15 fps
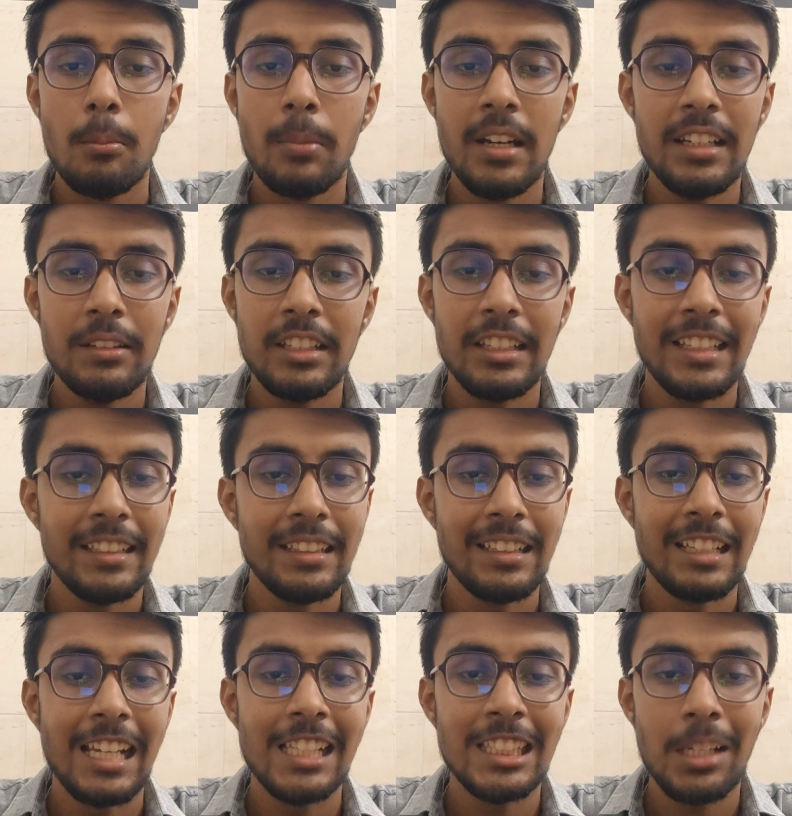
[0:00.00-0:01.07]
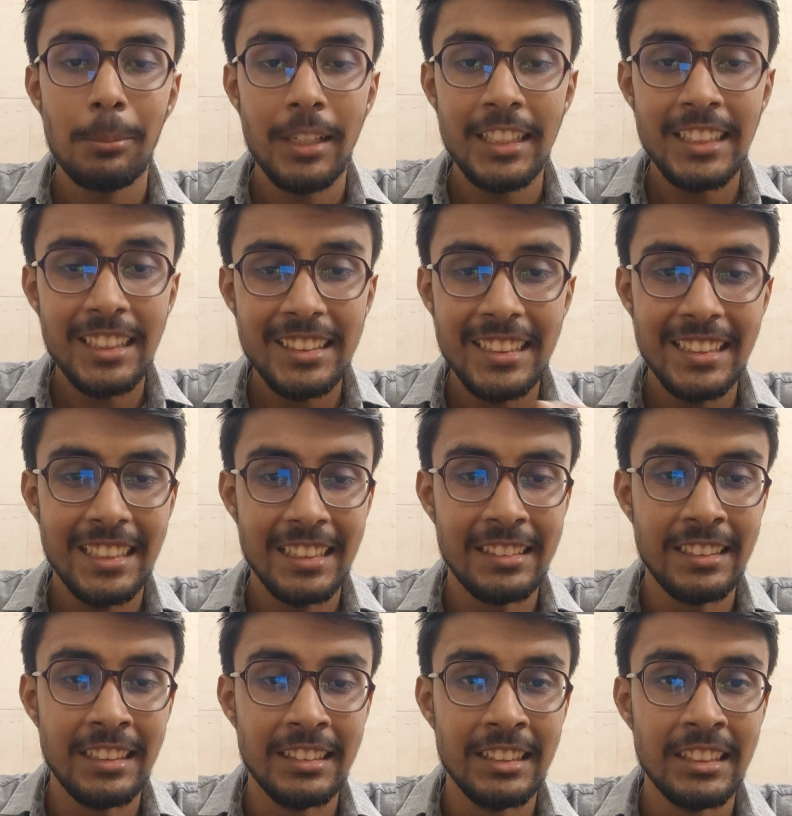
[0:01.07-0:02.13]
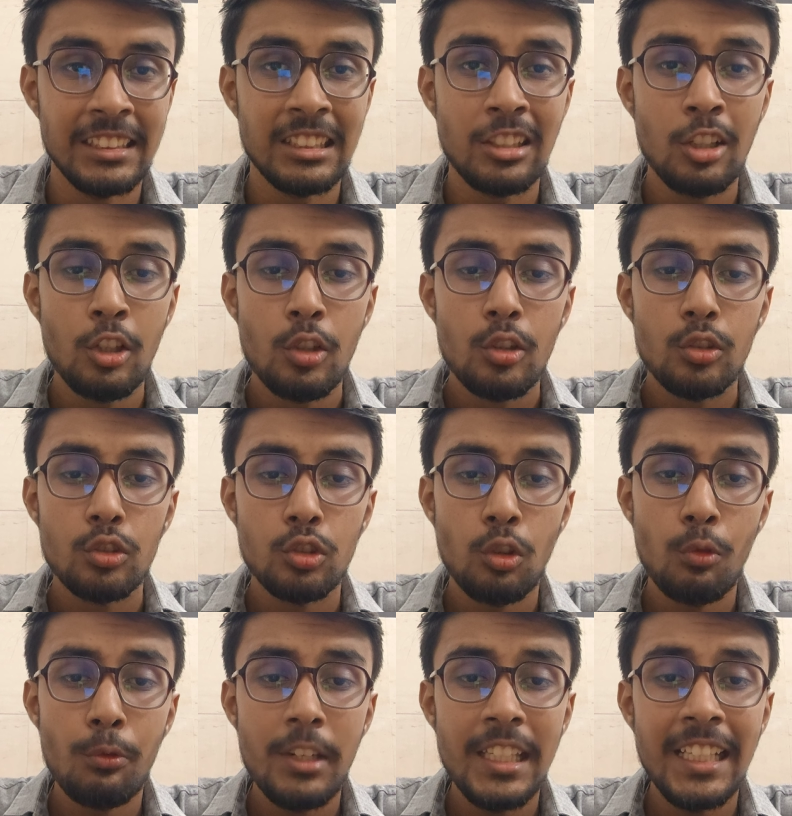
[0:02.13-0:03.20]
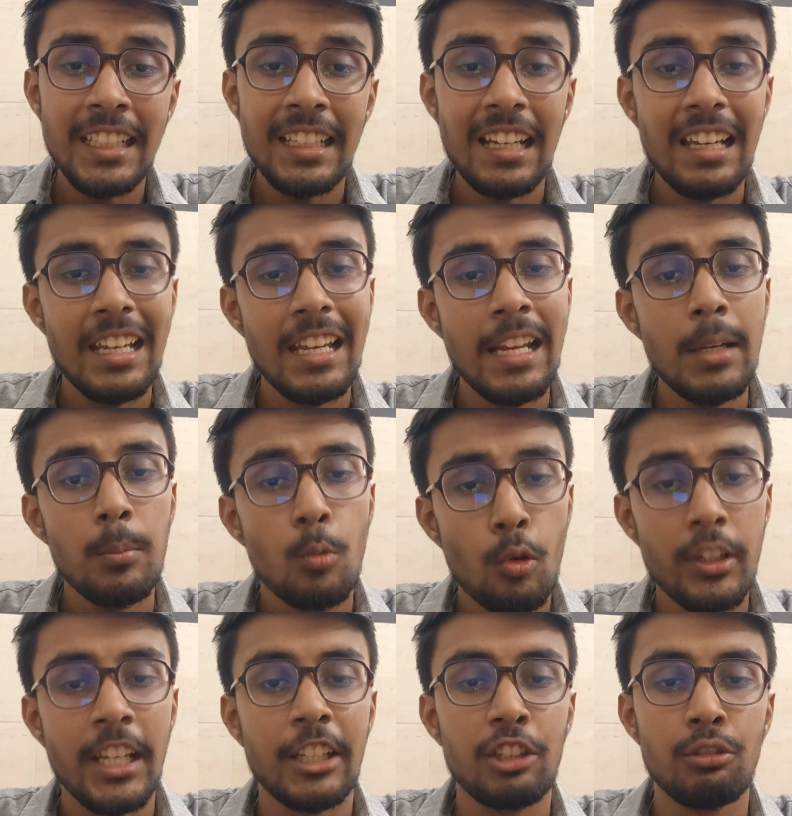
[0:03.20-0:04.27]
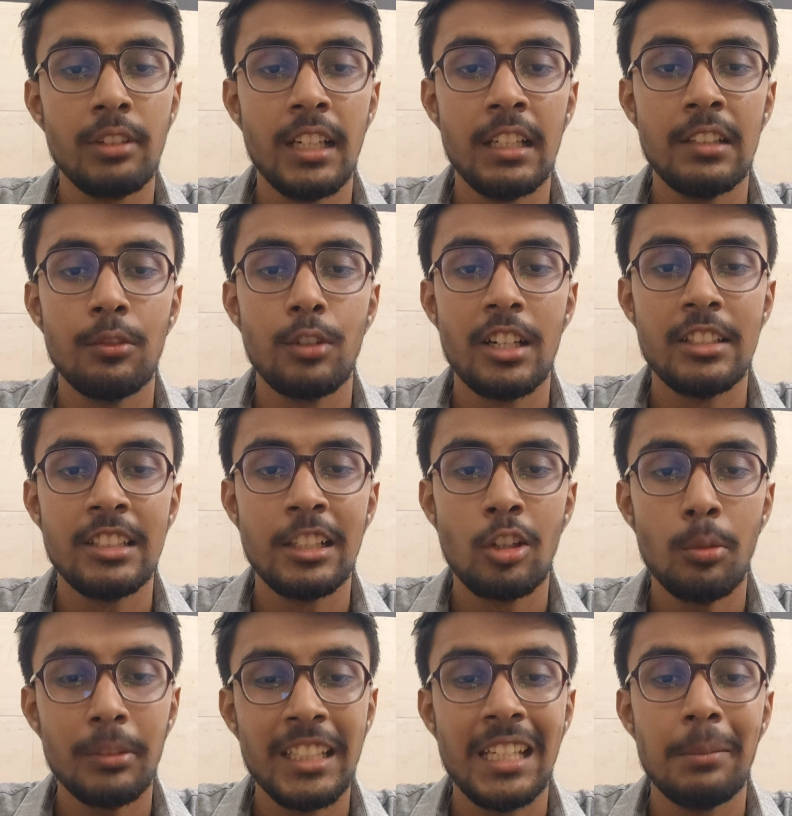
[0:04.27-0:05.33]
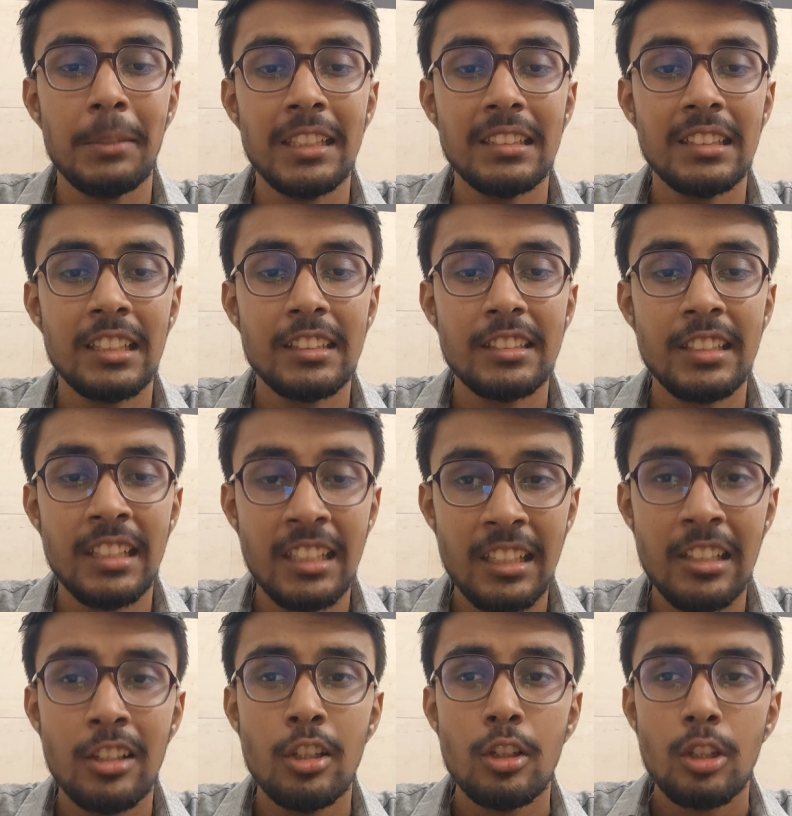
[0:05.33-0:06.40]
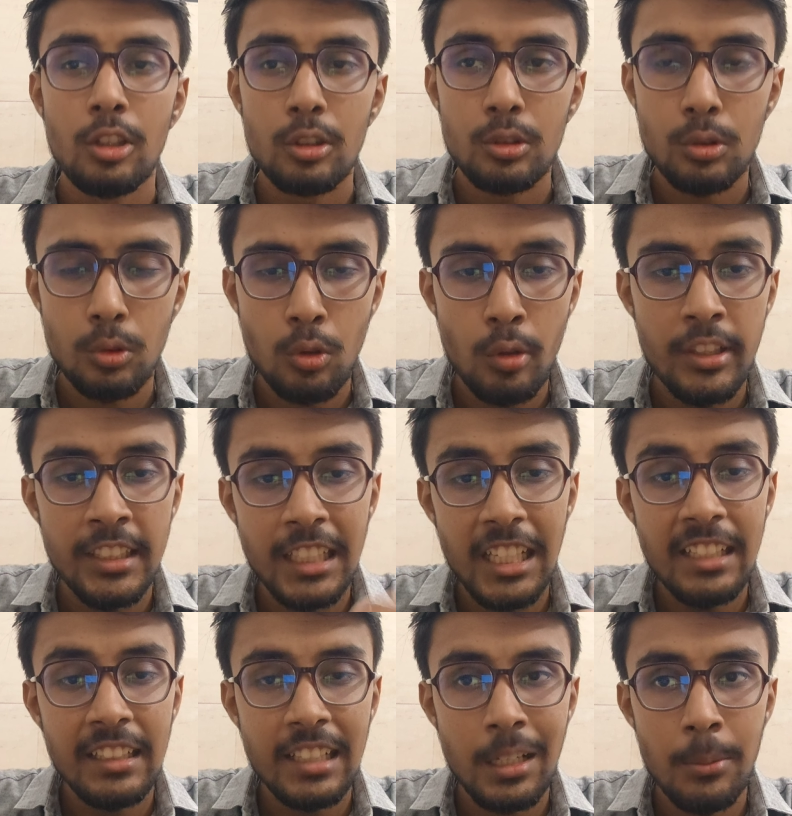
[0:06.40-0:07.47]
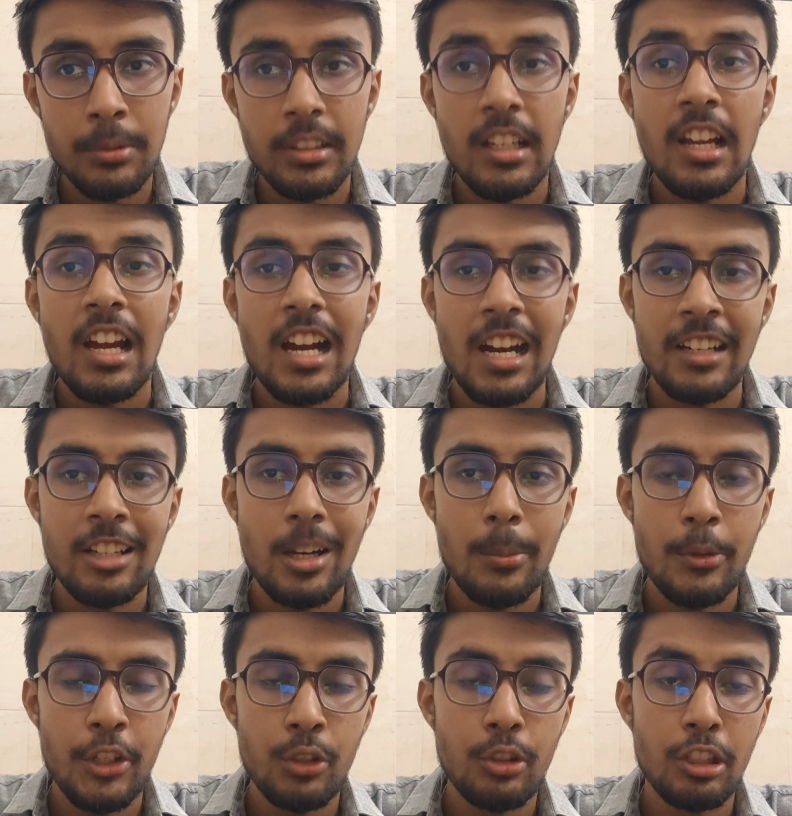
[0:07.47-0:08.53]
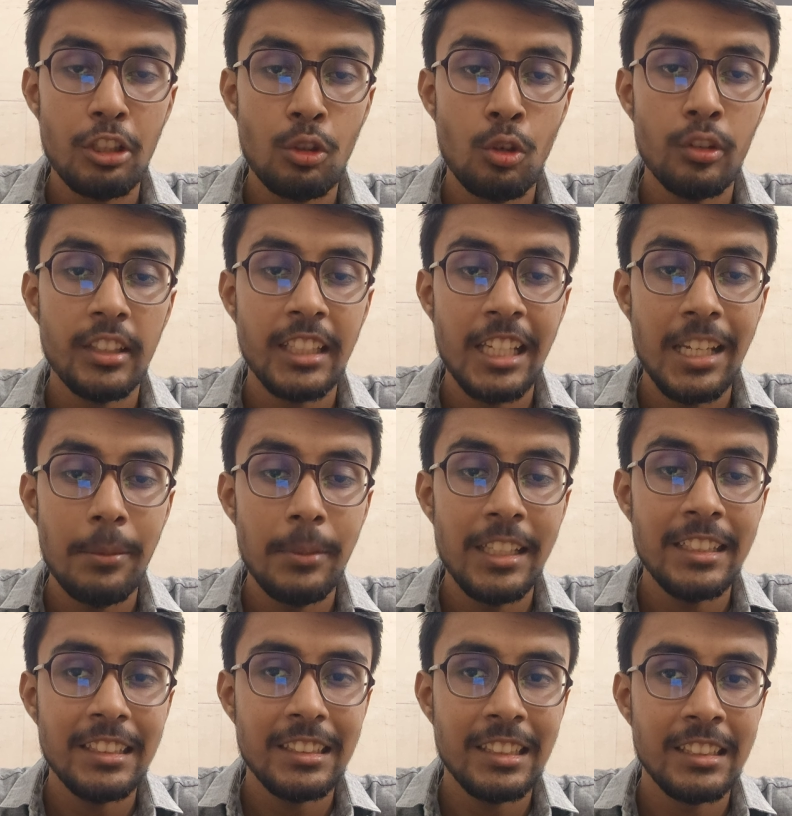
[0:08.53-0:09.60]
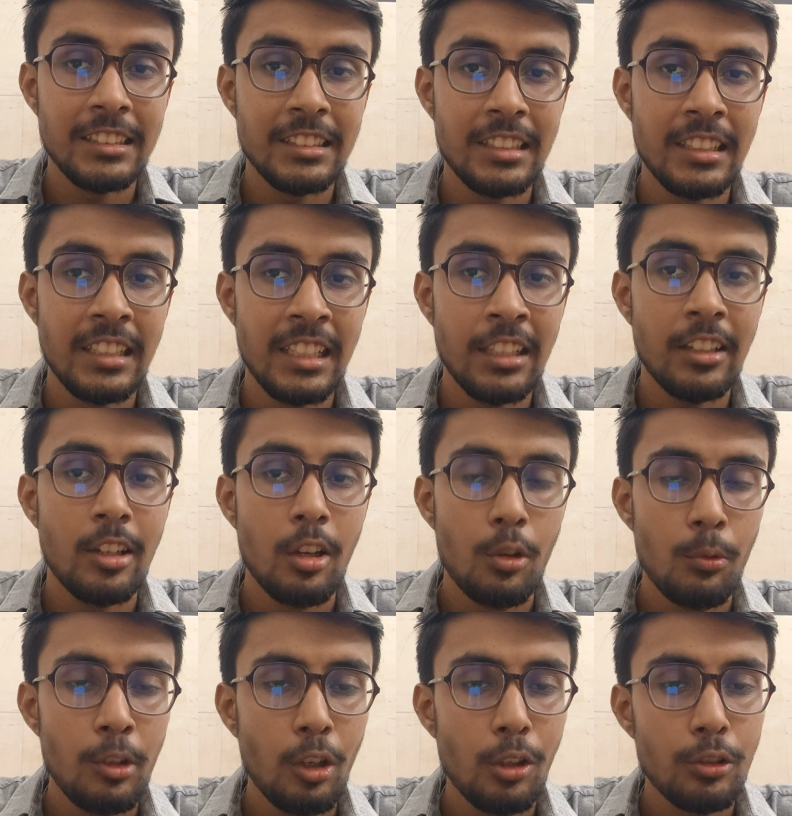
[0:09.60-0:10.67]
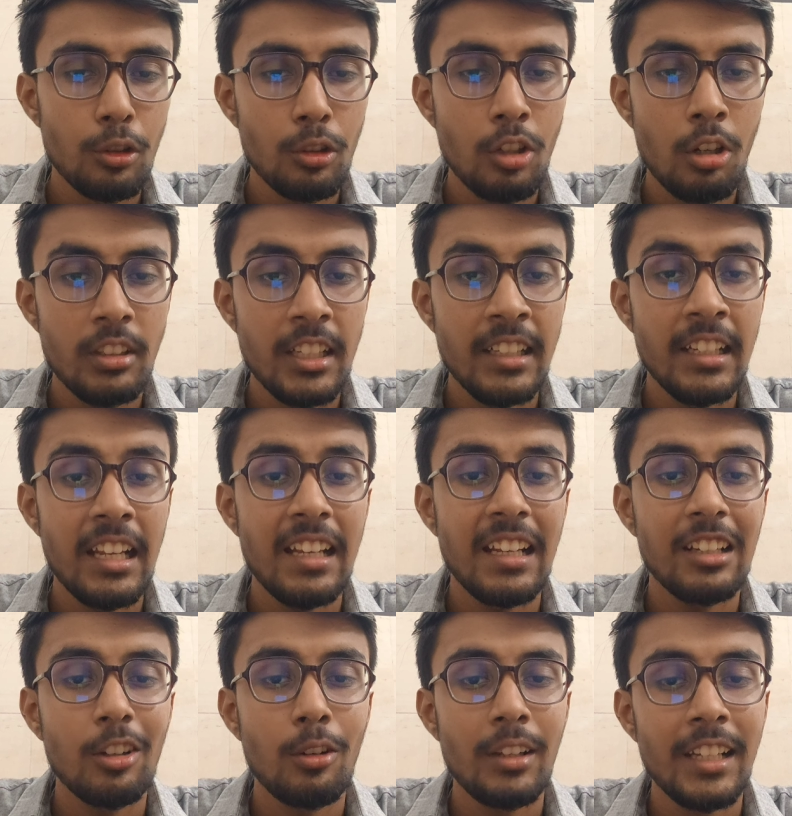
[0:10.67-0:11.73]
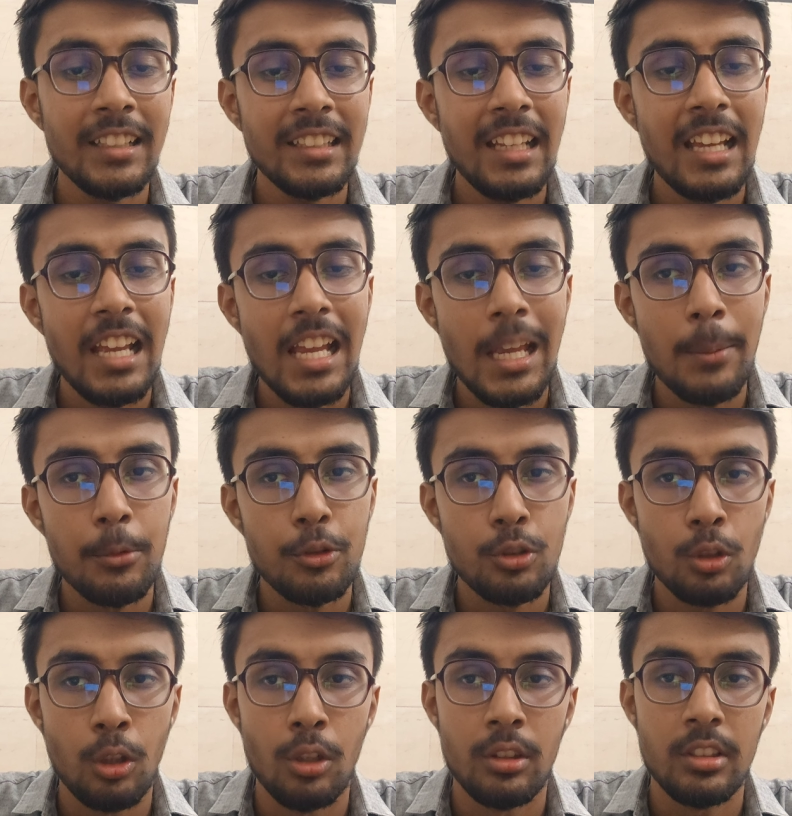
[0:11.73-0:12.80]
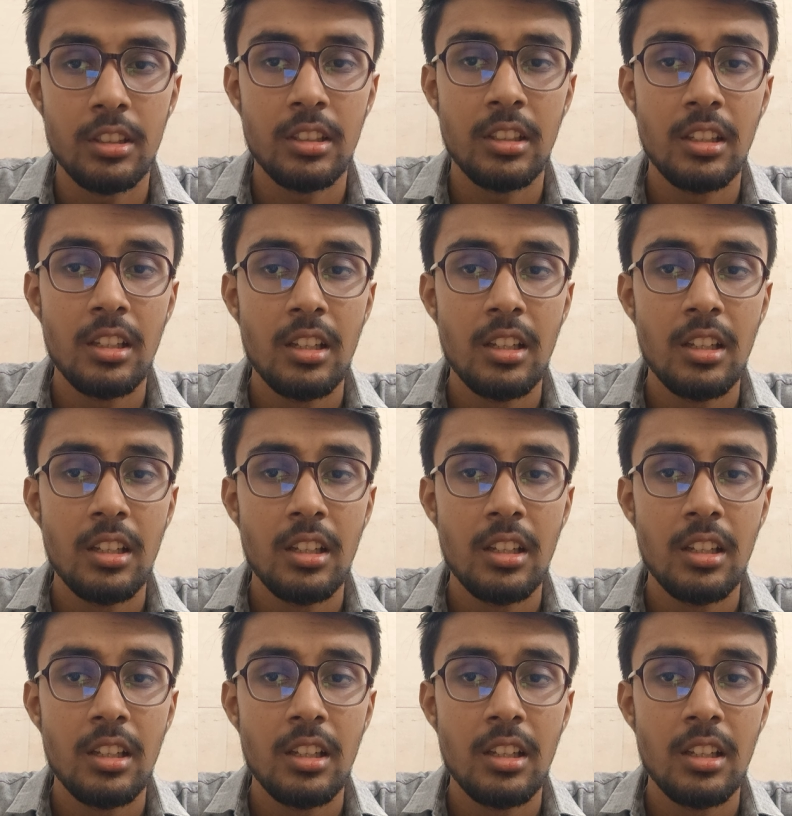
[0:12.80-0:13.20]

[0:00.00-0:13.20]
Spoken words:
But Alzheimer is a serious disease, so we need an more accurate version of K-means clustering. So here comes adaptive neuro K-means clustering. We also call as AMSOMs.